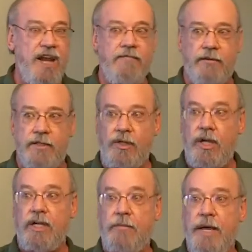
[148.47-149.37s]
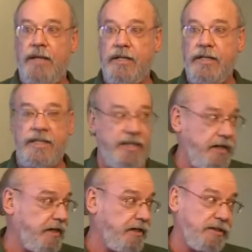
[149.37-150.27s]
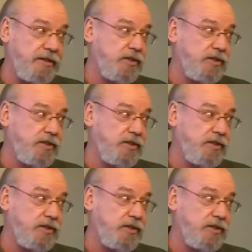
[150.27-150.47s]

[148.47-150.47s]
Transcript: ever talk about anything